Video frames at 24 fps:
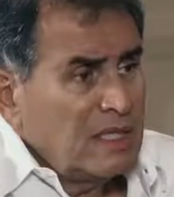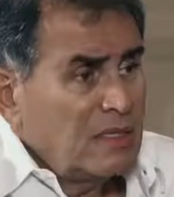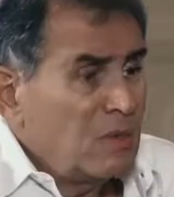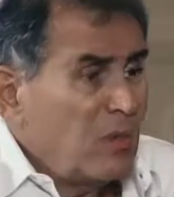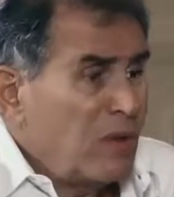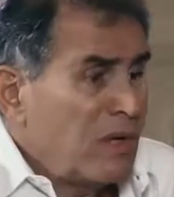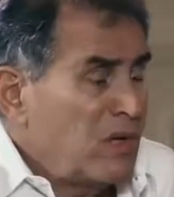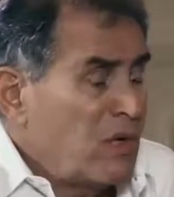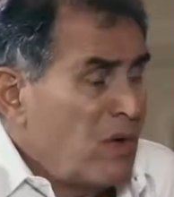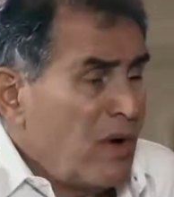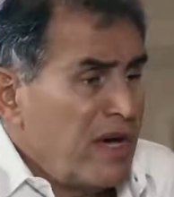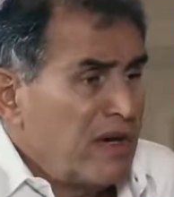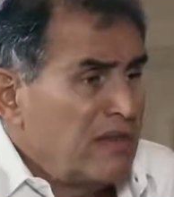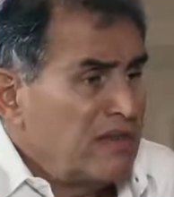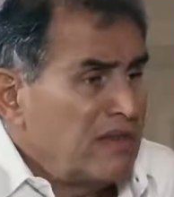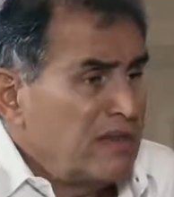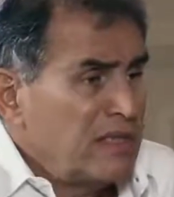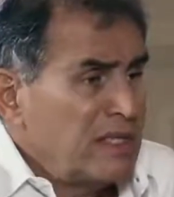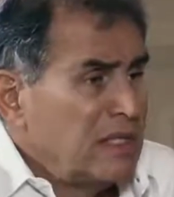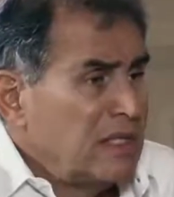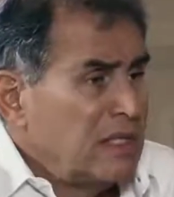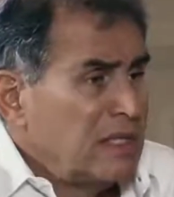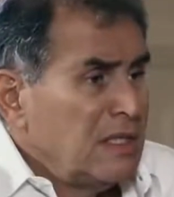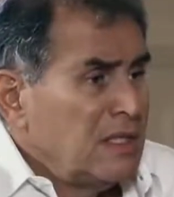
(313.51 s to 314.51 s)
And when you have,
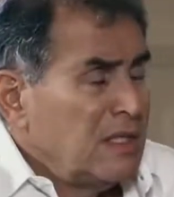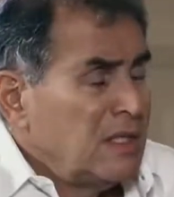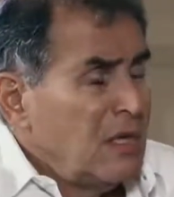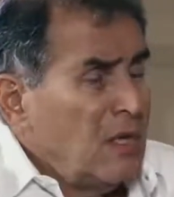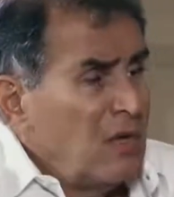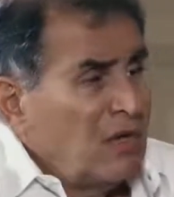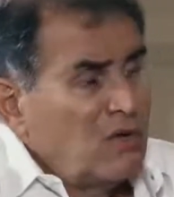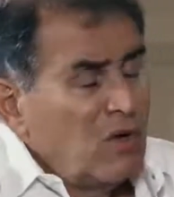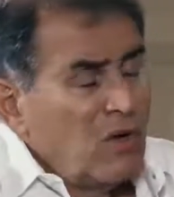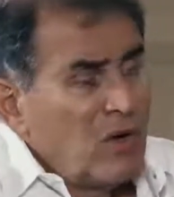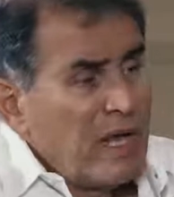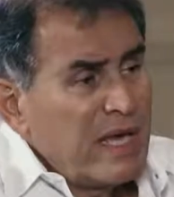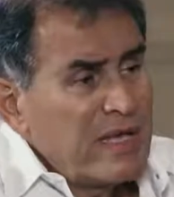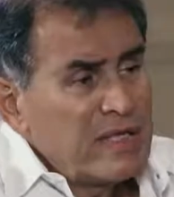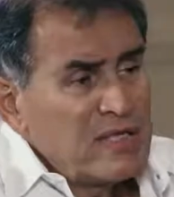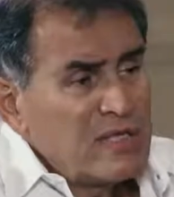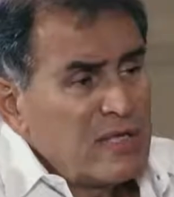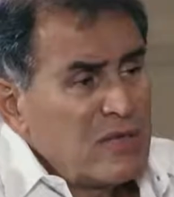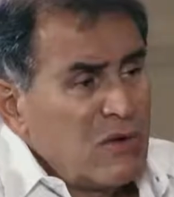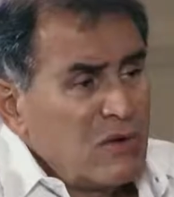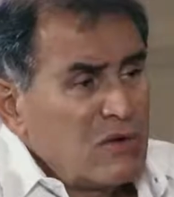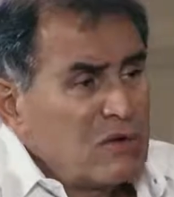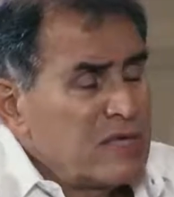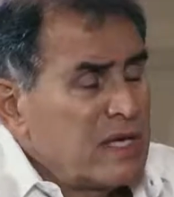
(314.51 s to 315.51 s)
of all
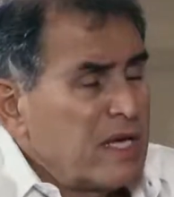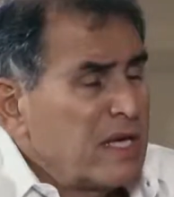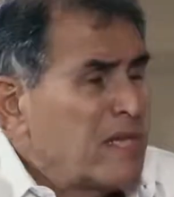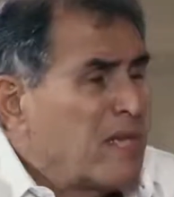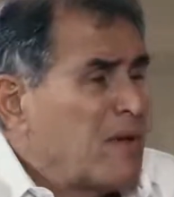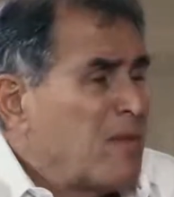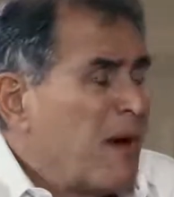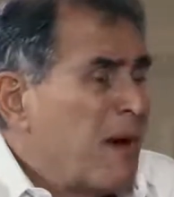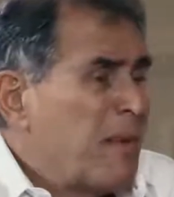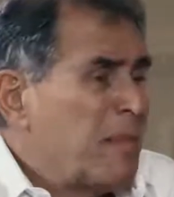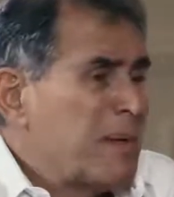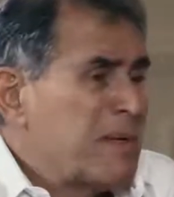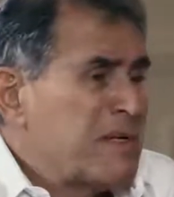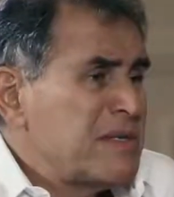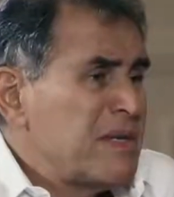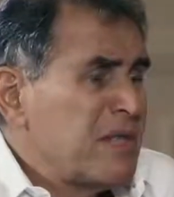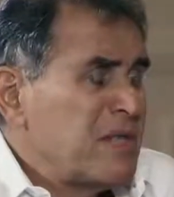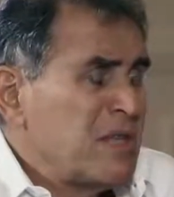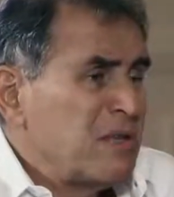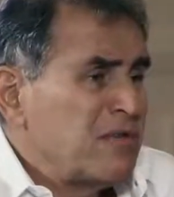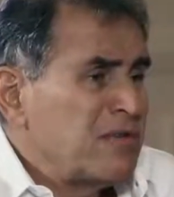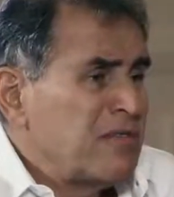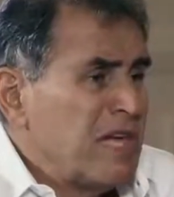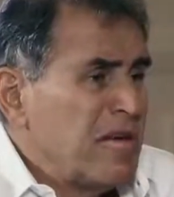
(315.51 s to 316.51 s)
ICOs,
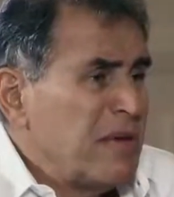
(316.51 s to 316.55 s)
81% of